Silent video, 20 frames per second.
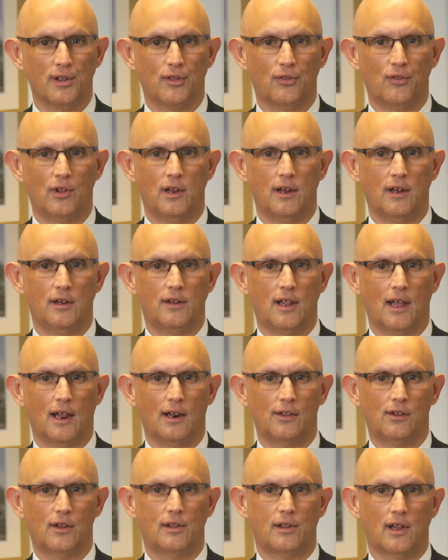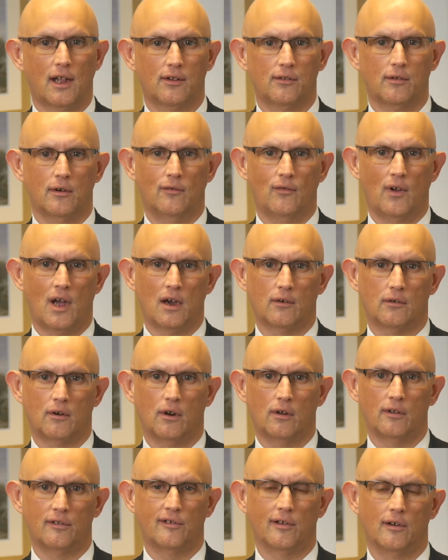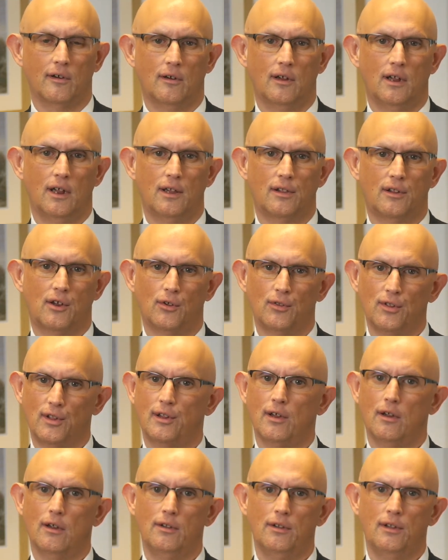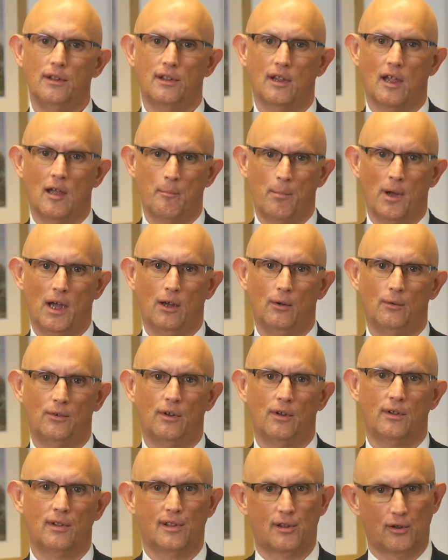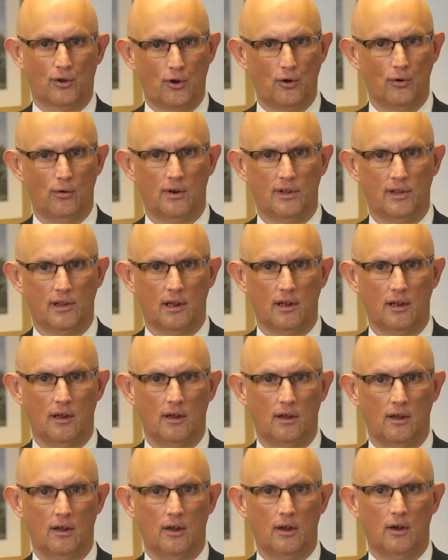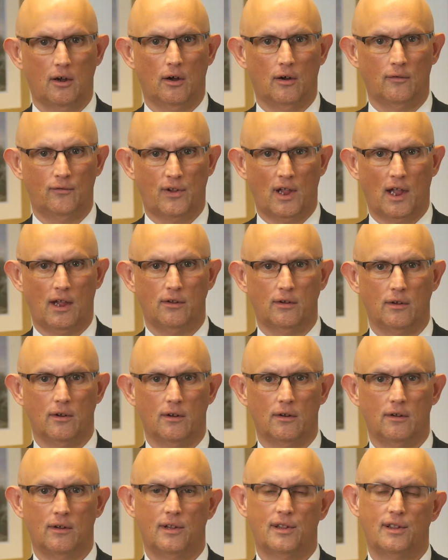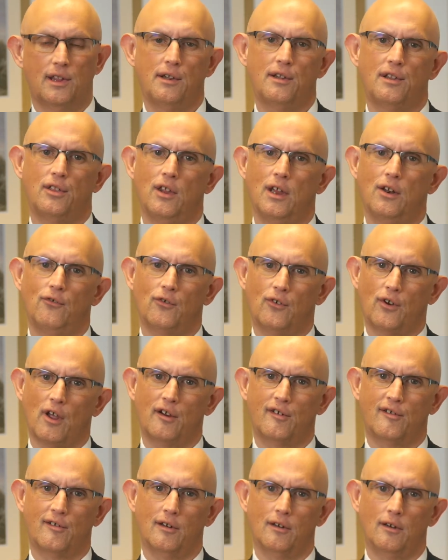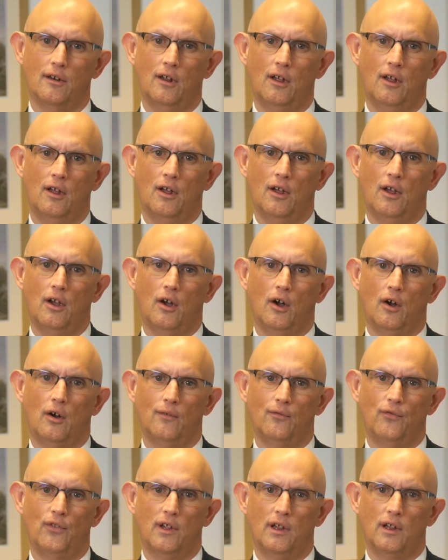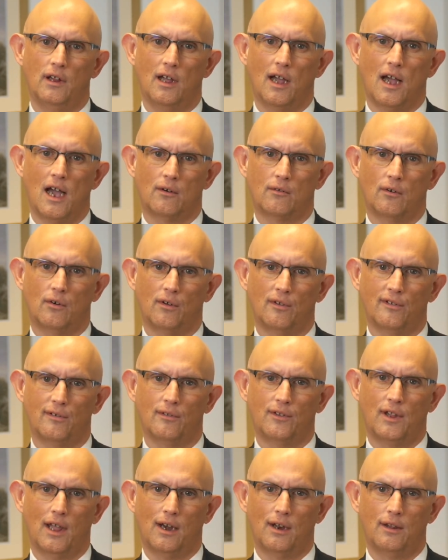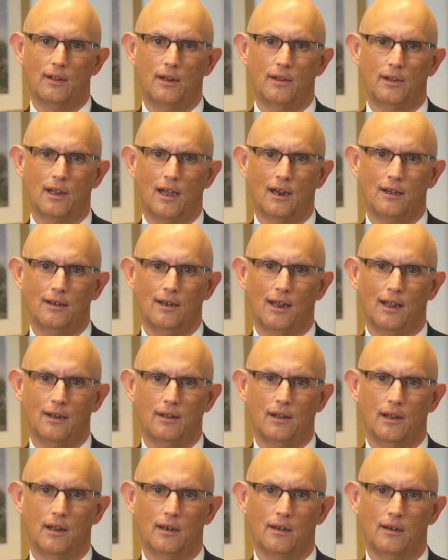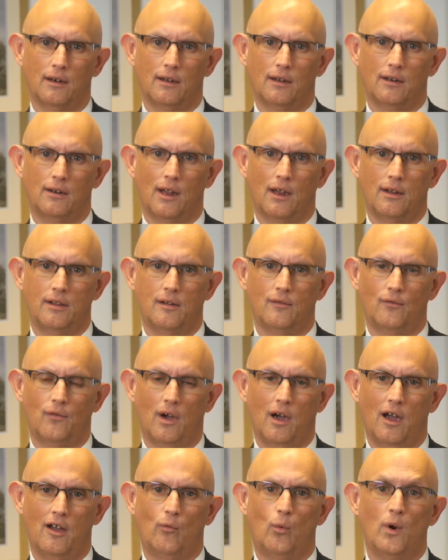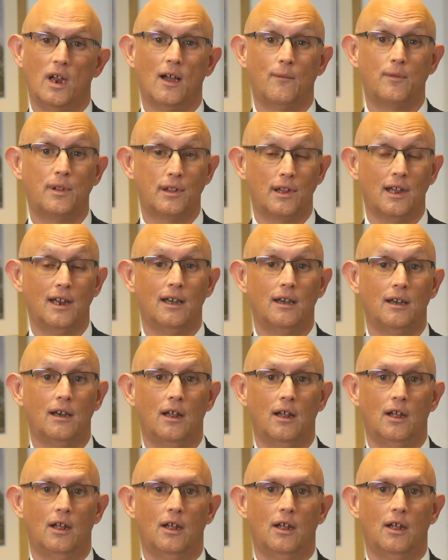the tenanted sector of agriculture is concerns about security of tenure. Since the introduction of the Agricultural Tenancies Act 1995, we have seen